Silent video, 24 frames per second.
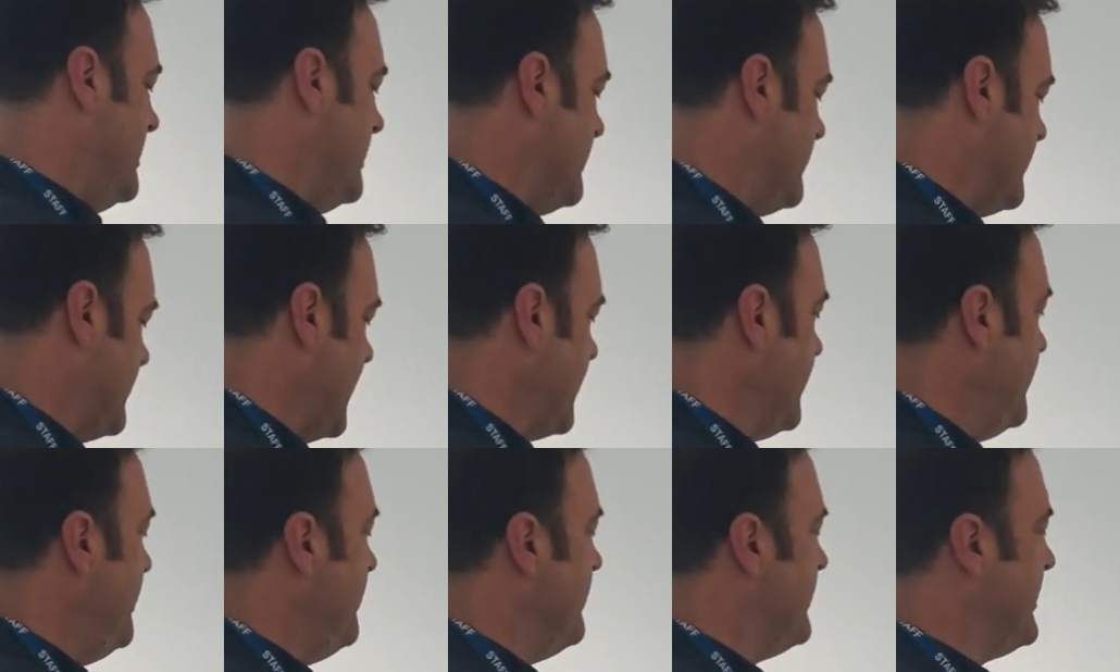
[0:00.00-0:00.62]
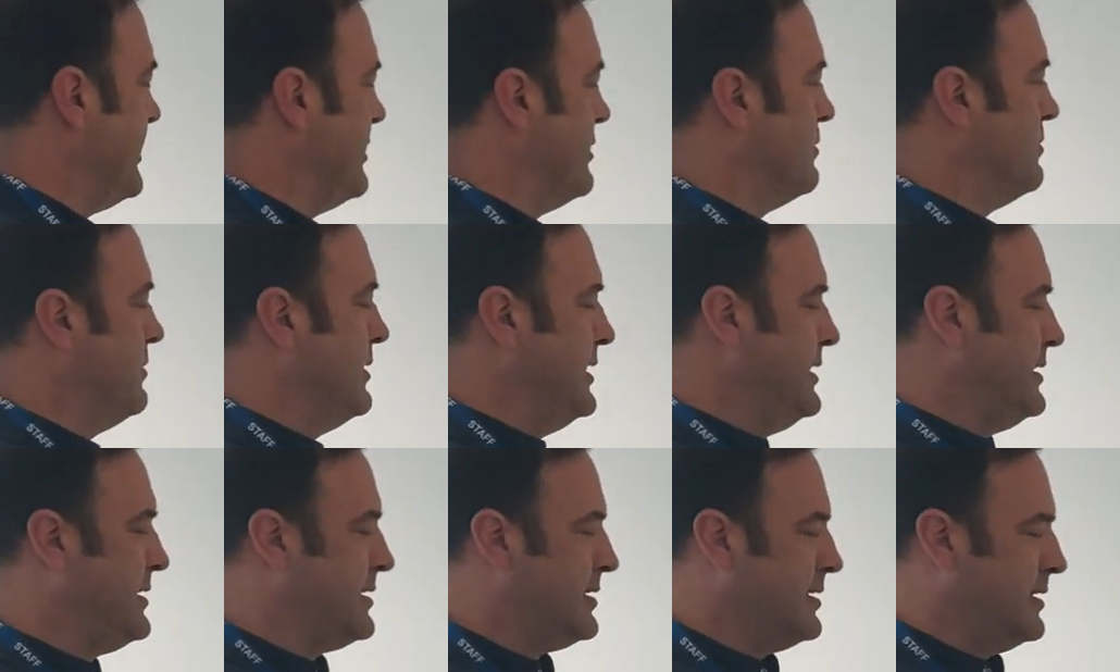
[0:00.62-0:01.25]
Then you deal
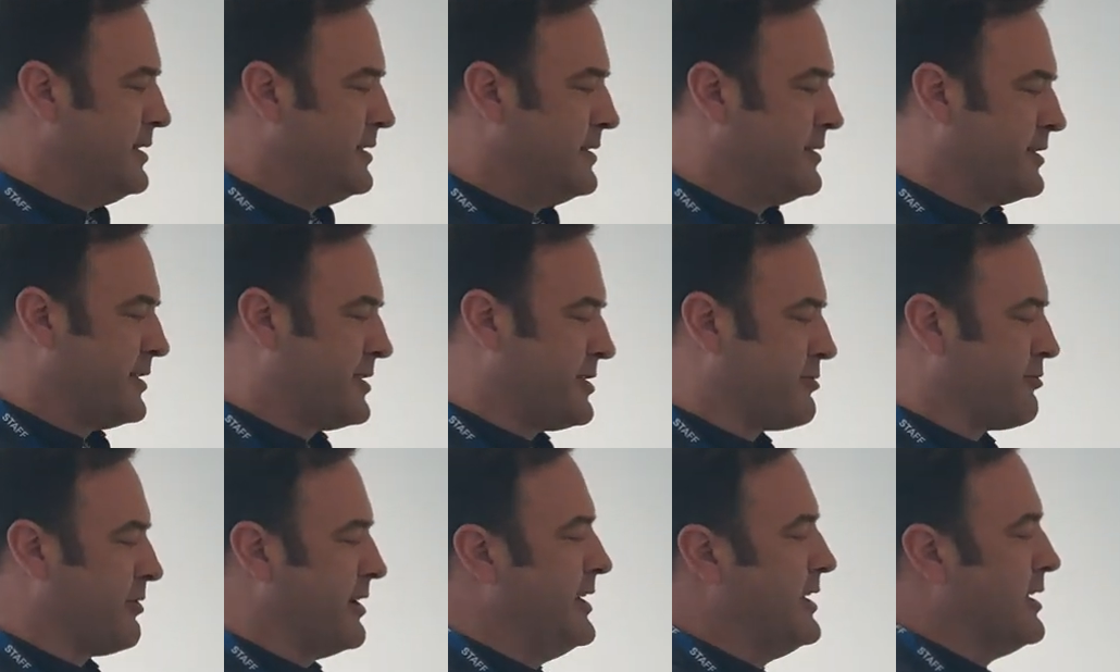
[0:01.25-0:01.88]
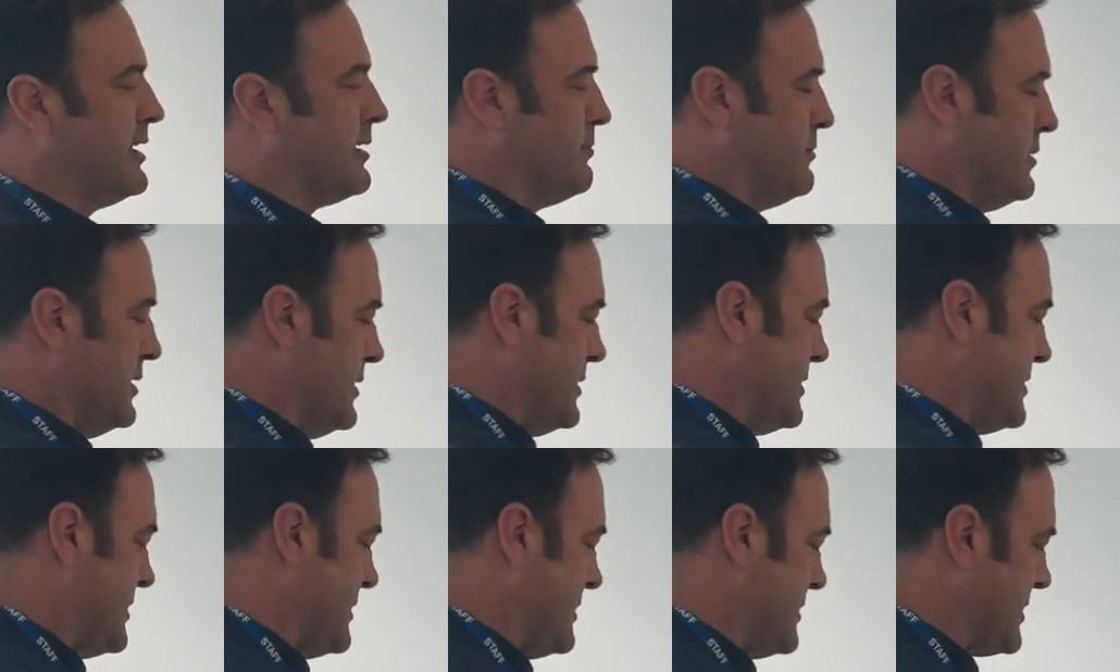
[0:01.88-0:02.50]
with the three
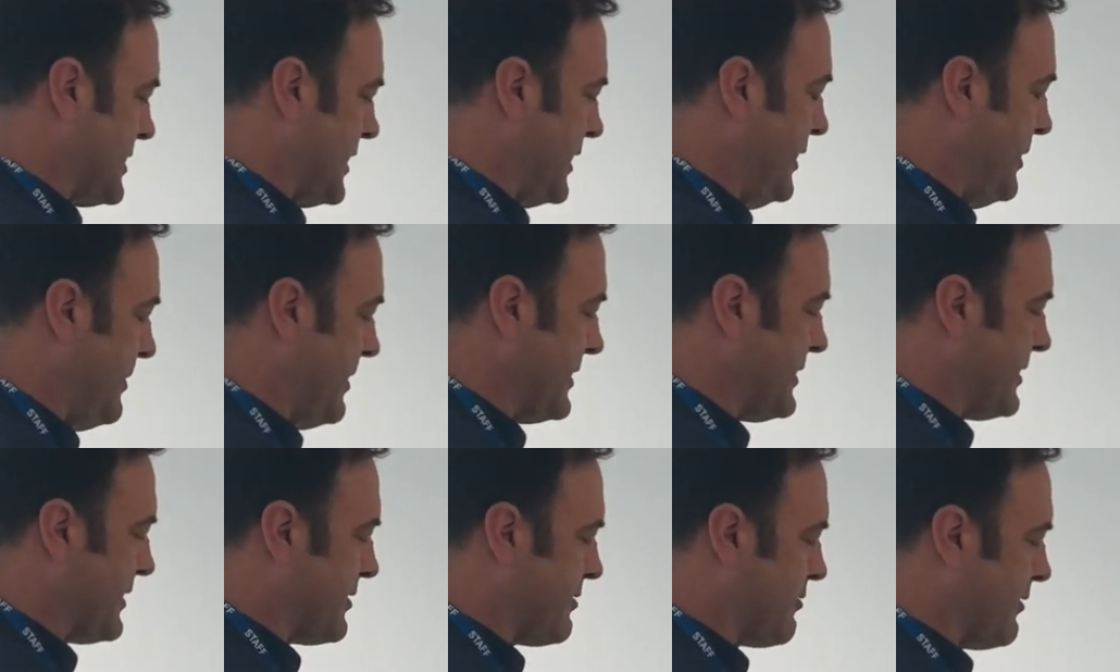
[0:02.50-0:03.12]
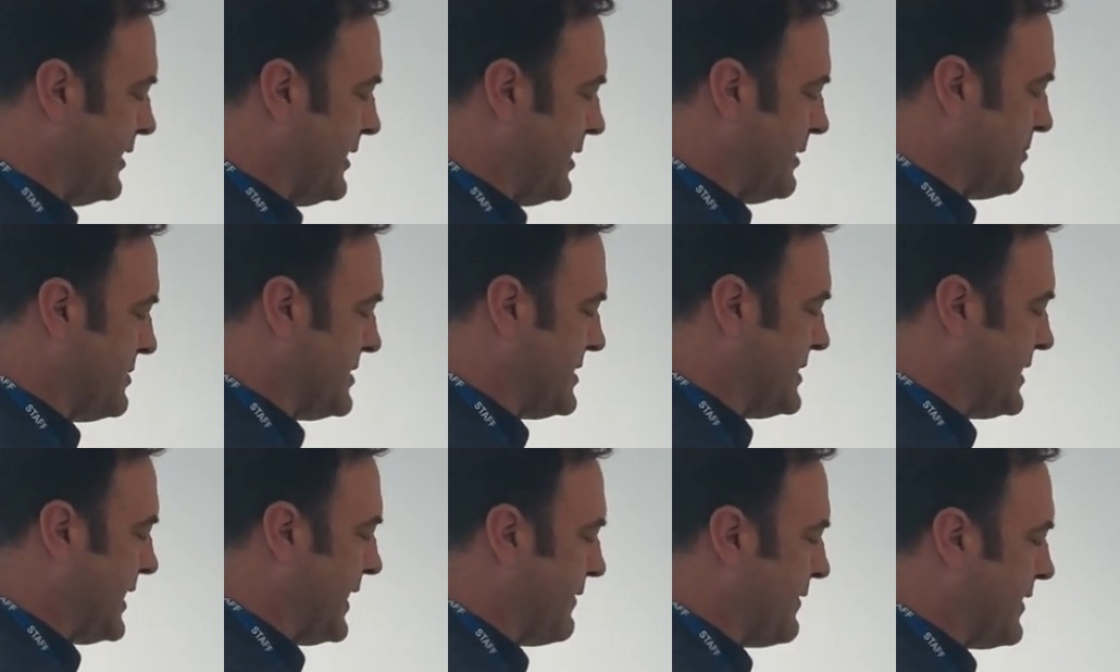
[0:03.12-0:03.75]
numbers. So you add the three numbers
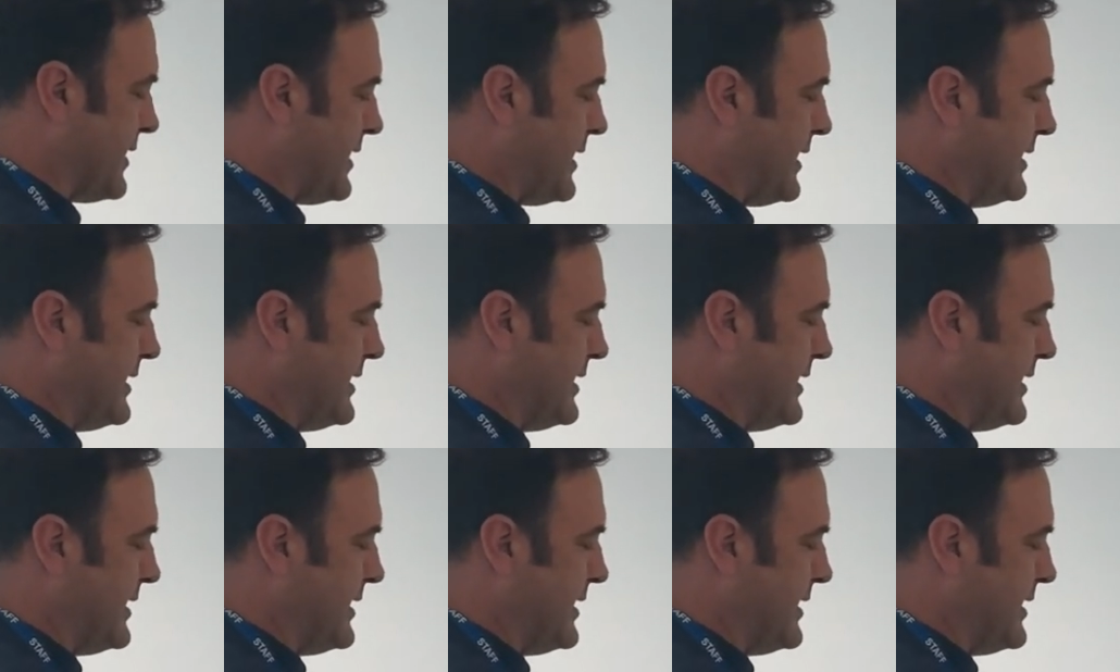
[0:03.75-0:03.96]
together,